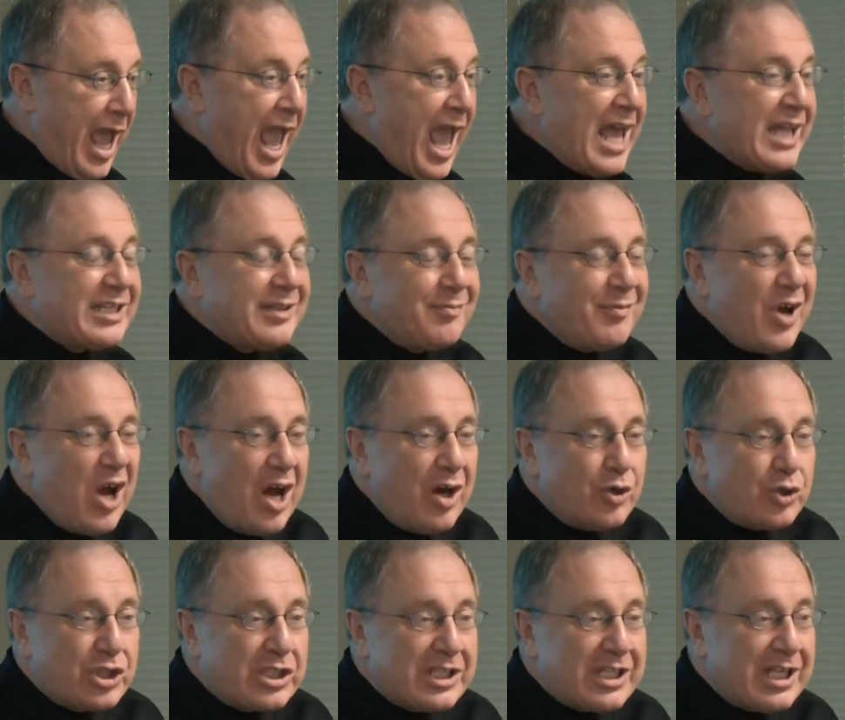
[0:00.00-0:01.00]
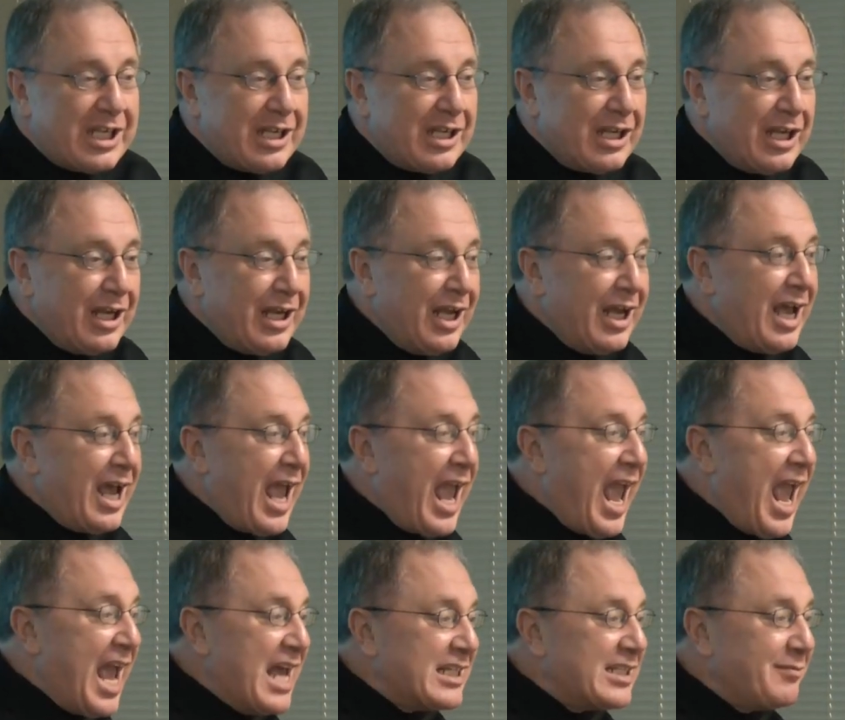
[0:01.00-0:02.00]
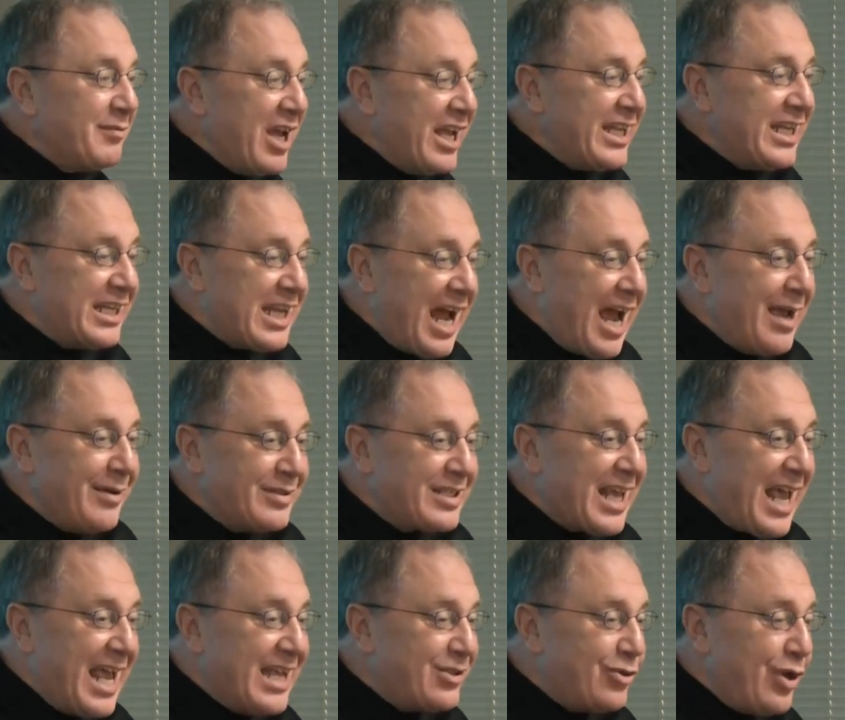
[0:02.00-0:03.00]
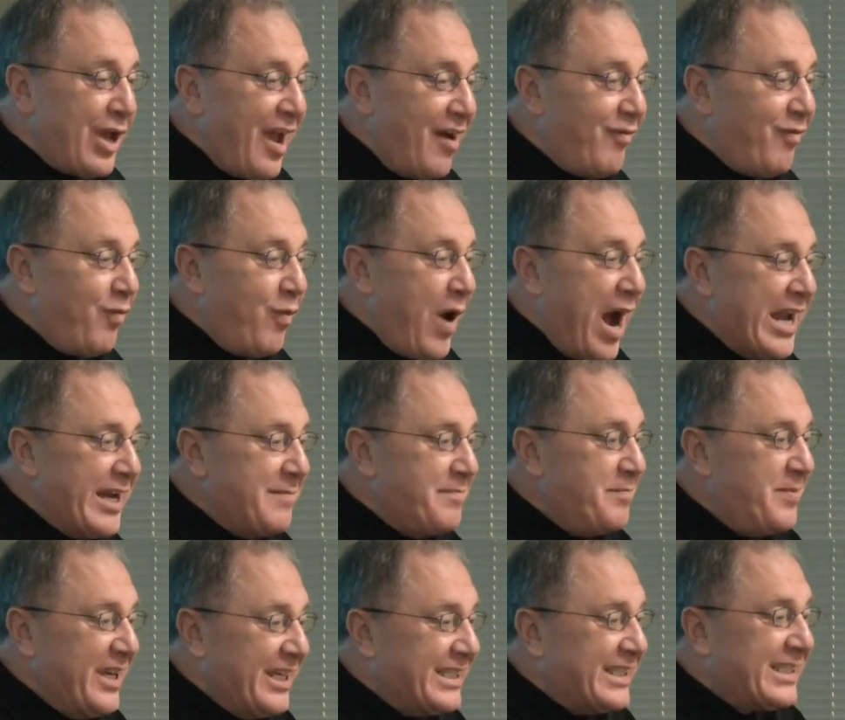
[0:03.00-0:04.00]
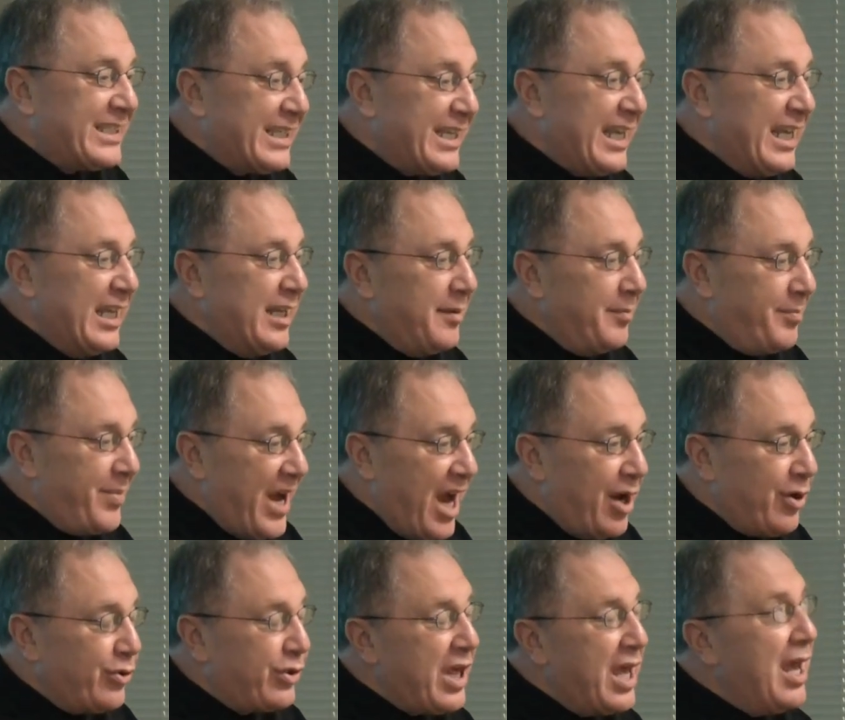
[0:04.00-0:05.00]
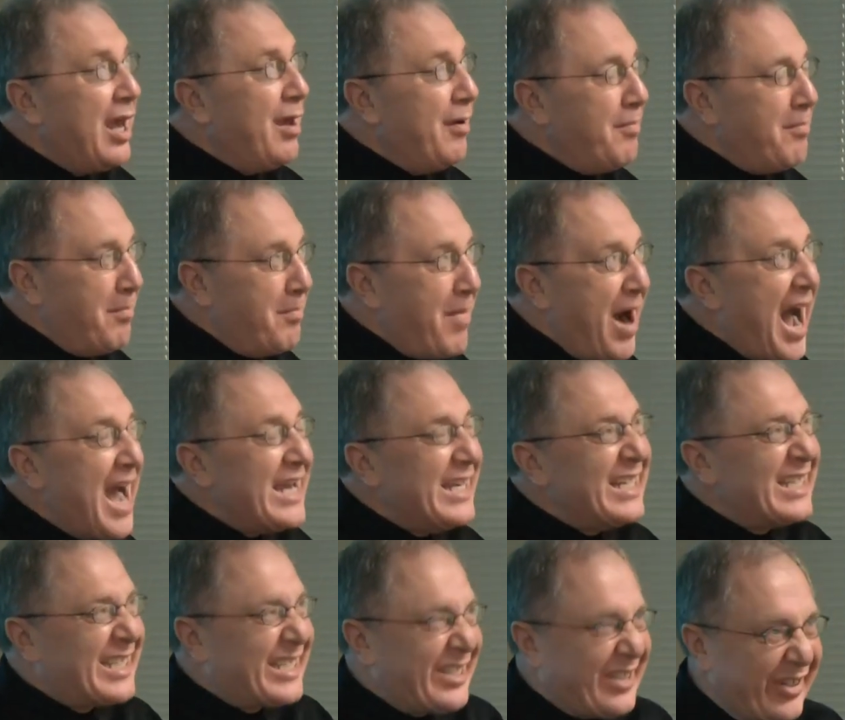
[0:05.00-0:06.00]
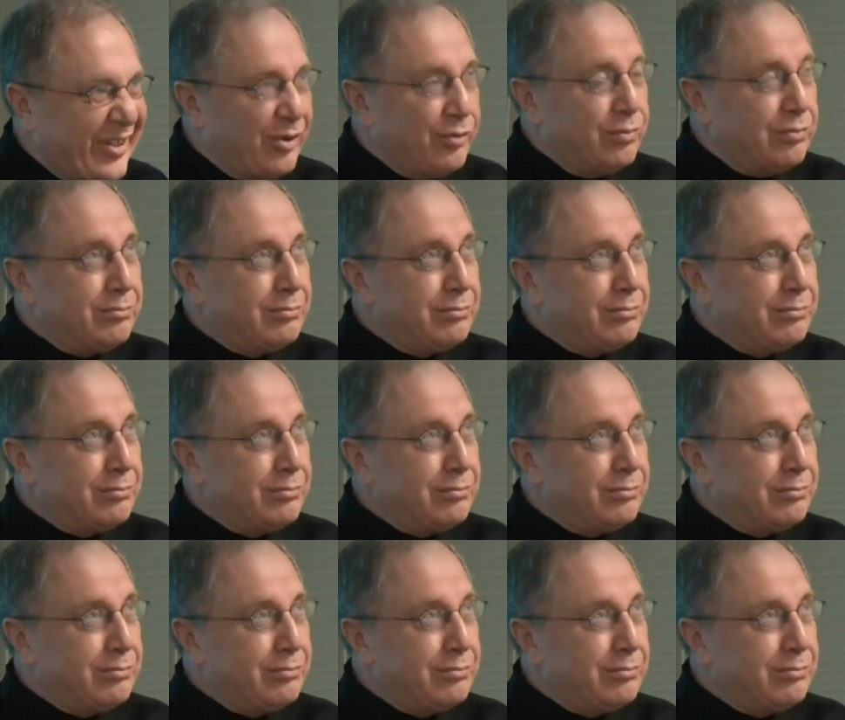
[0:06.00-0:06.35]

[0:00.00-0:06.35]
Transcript: at most as many times as you have one bit in both minus 2